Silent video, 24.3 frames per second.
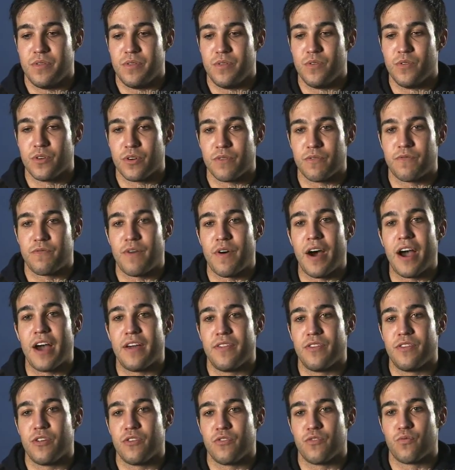you can
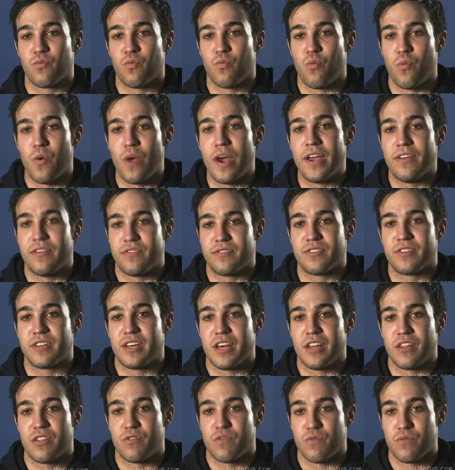there's ways to
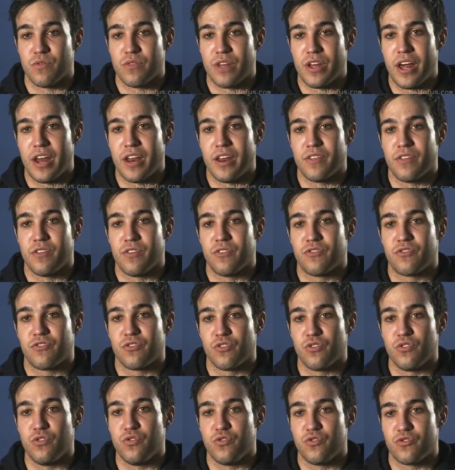get through that, and there's
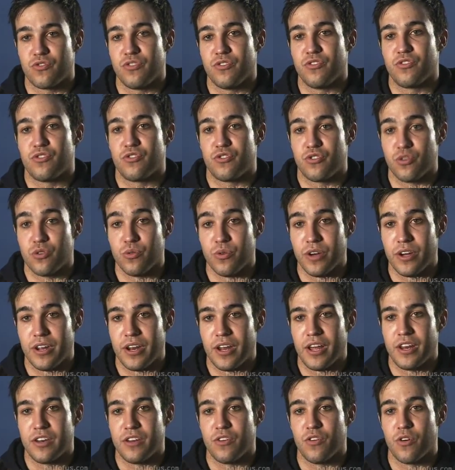solutions to
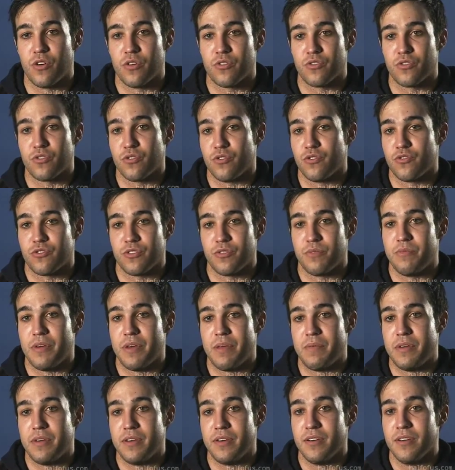it, and your solution
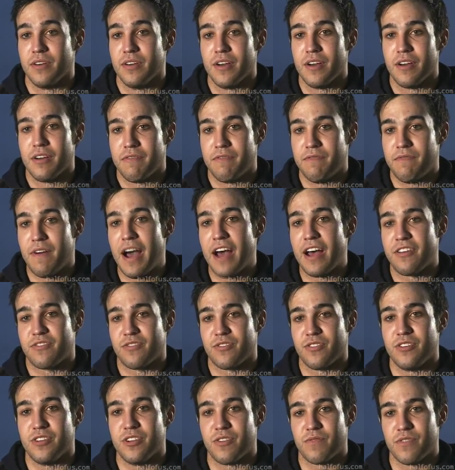may be
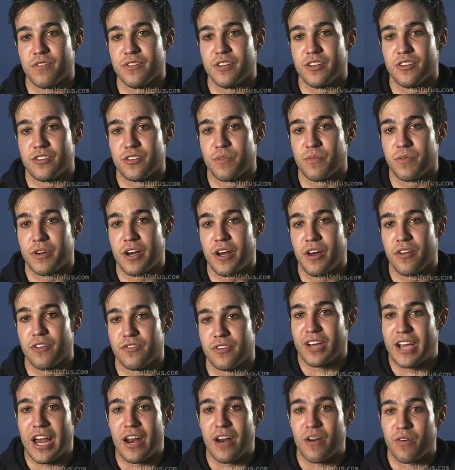vastly different than someone else.
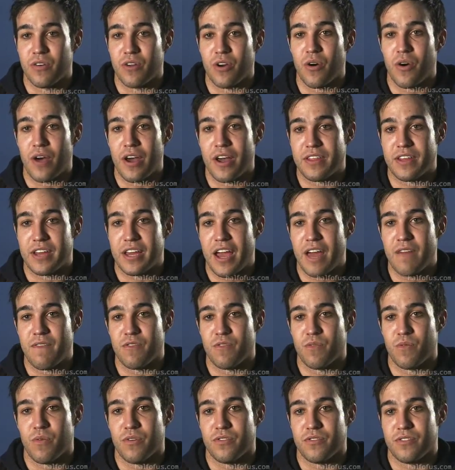Like, I don't know, I think
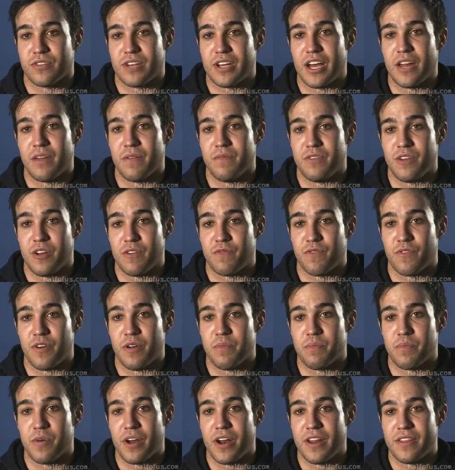everyone's is kind of
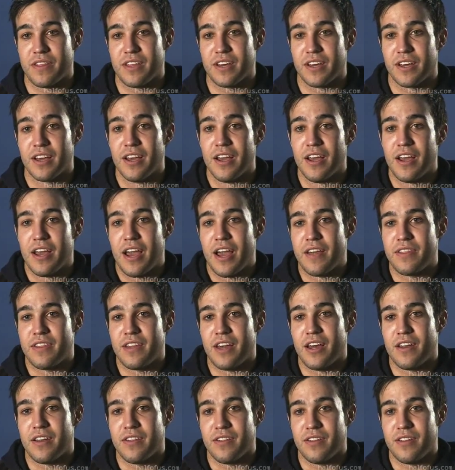different, but I think at
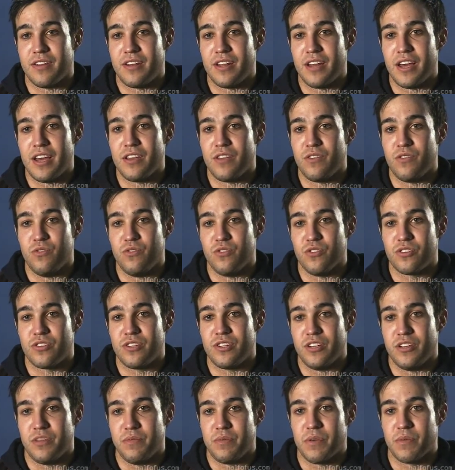the end of the day, you just
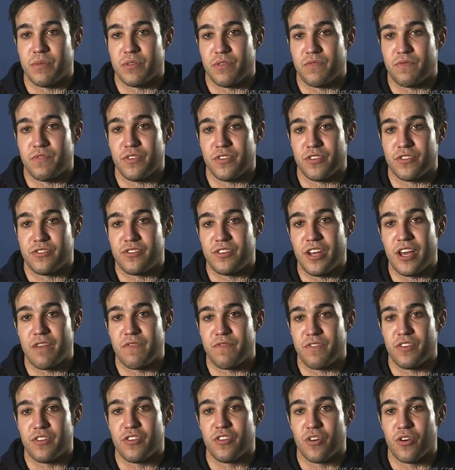need to be able to feel
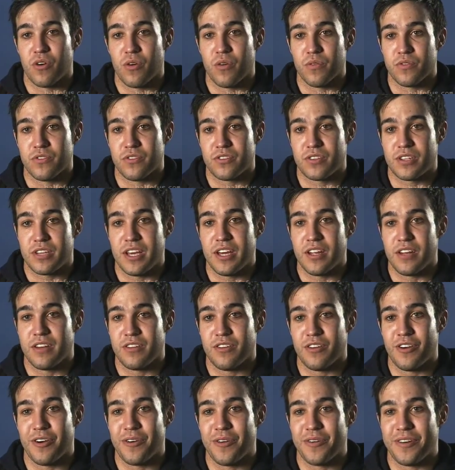safe in your own skin,
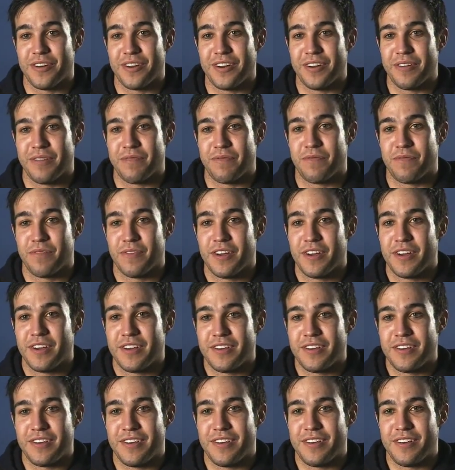and if
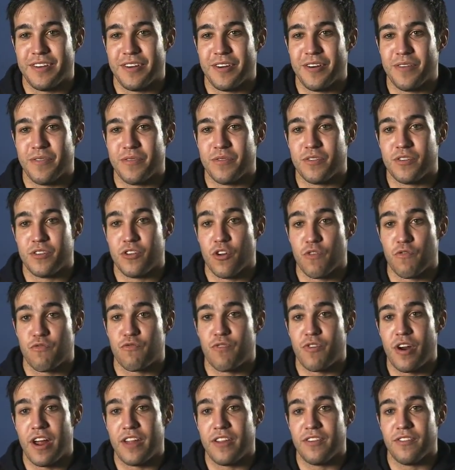your
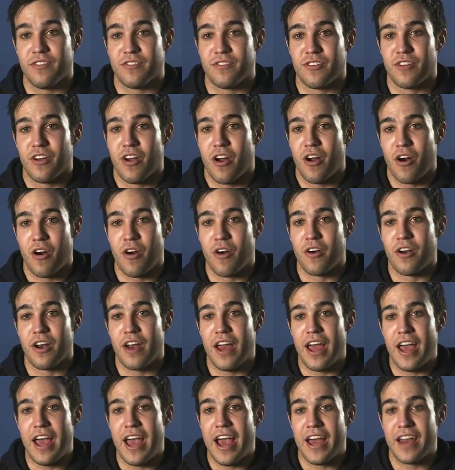friends aren't
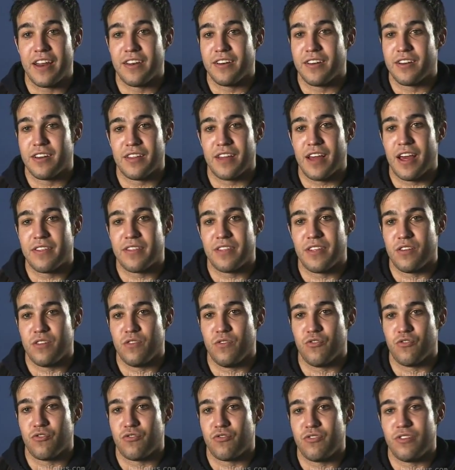adding to that, then
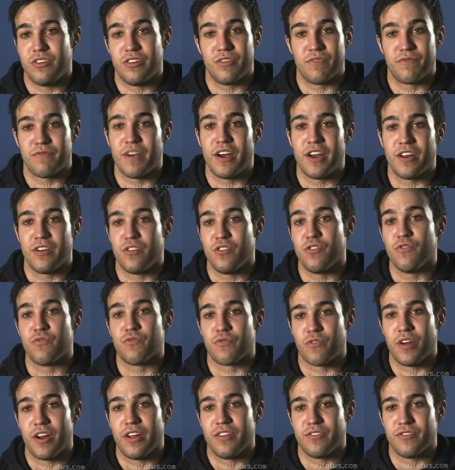you need to find new
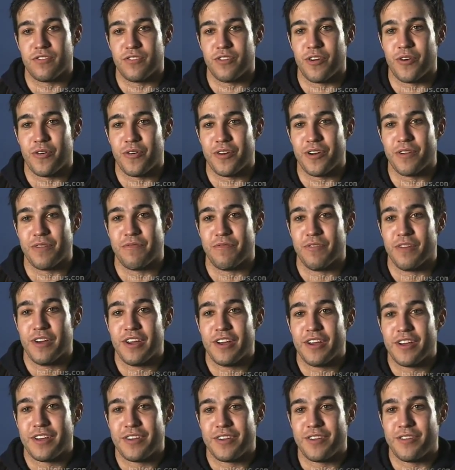friends, and if
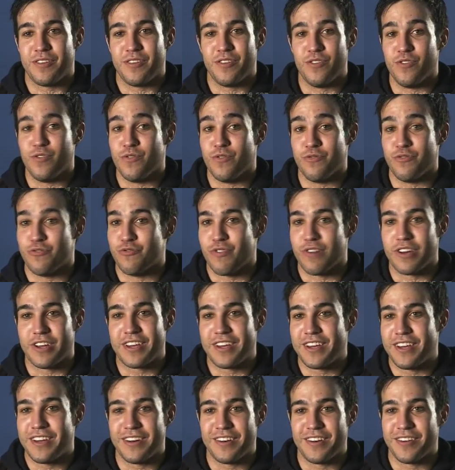you
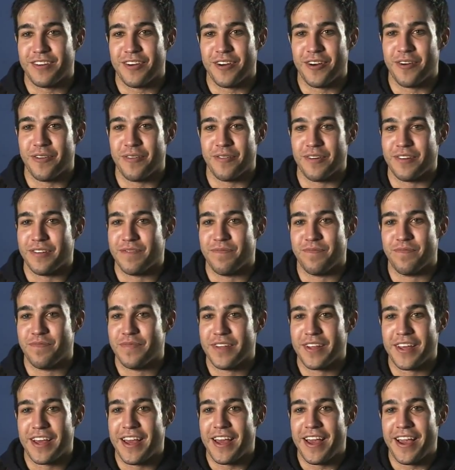drinking a
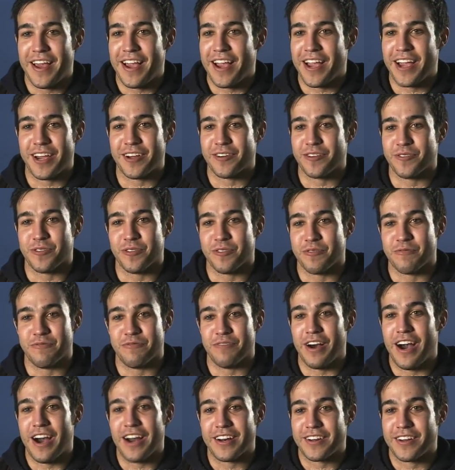handle of
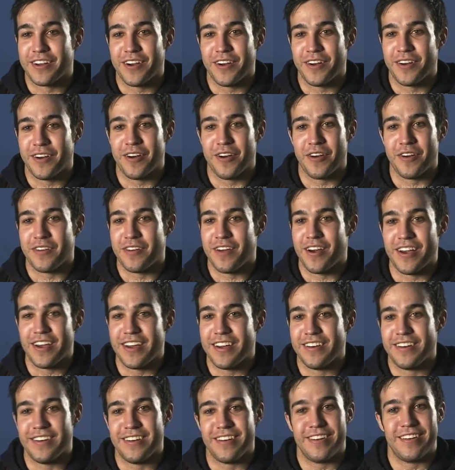vodka a
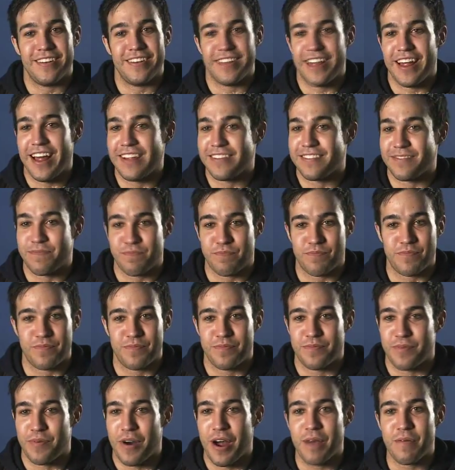night, that's
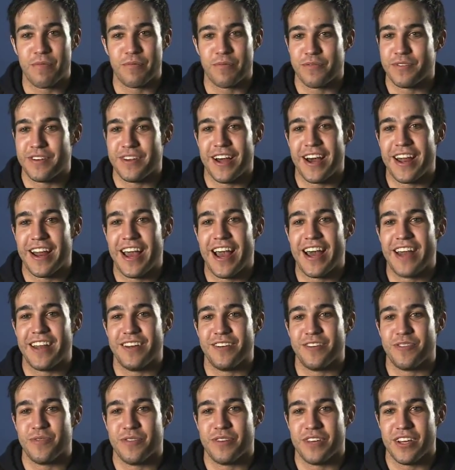probably not
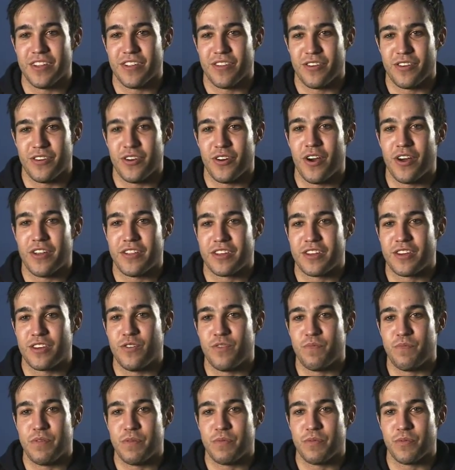adding to it either. I
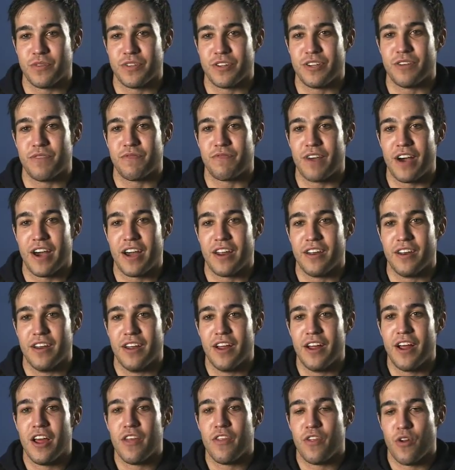think people need to find
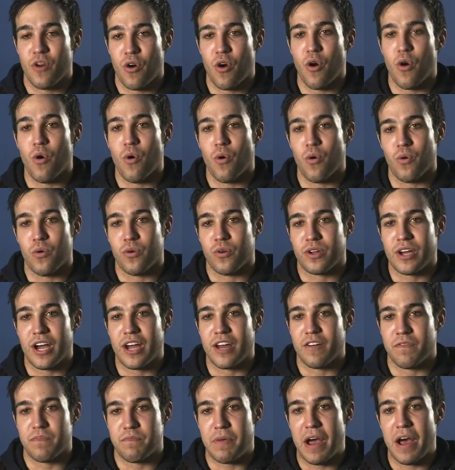their own
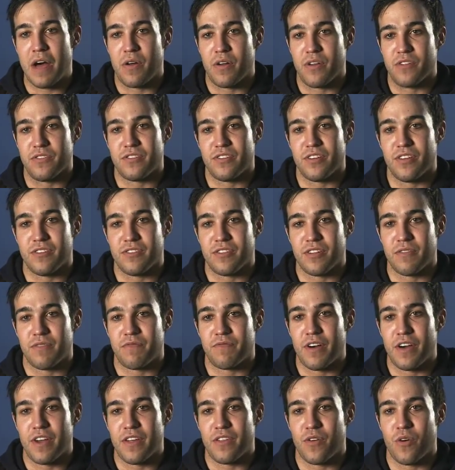kind of balances and
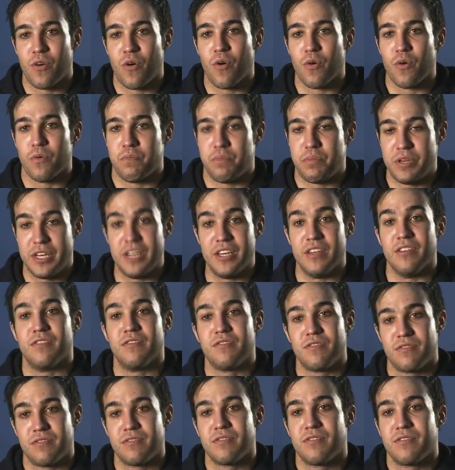find their own
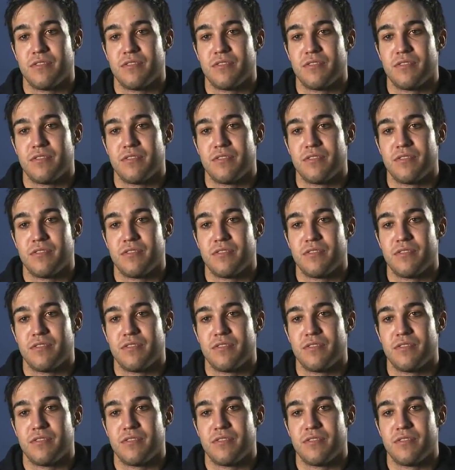peace.